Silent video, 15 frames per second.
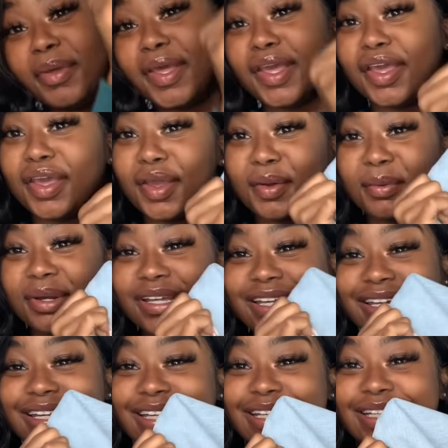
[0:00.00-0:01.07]

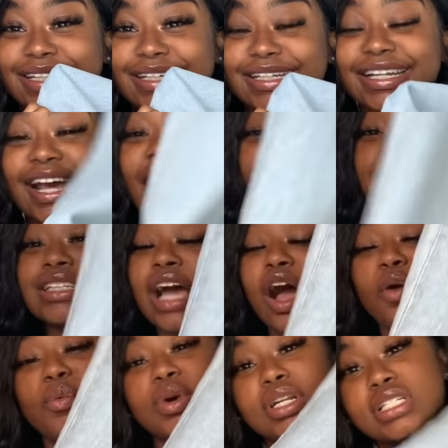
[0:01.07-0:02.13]
period. I
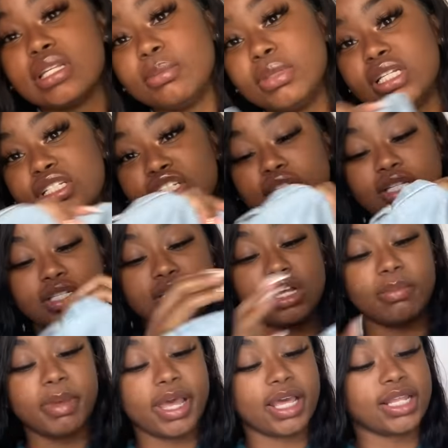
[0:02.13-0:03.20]
wanted some of these jeans so
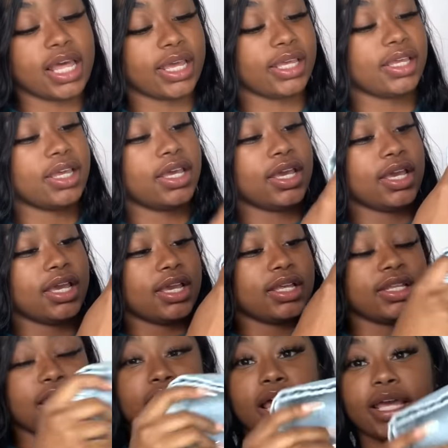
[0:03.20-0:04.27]
bad, like
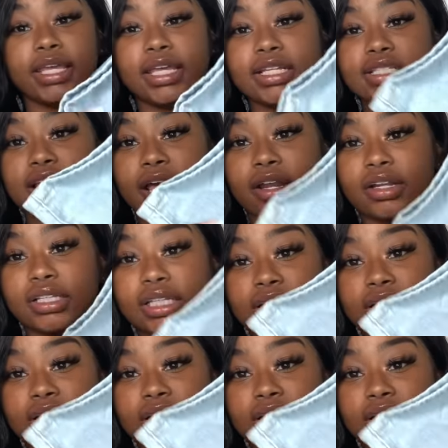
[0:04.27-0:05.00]
they like get tighter at the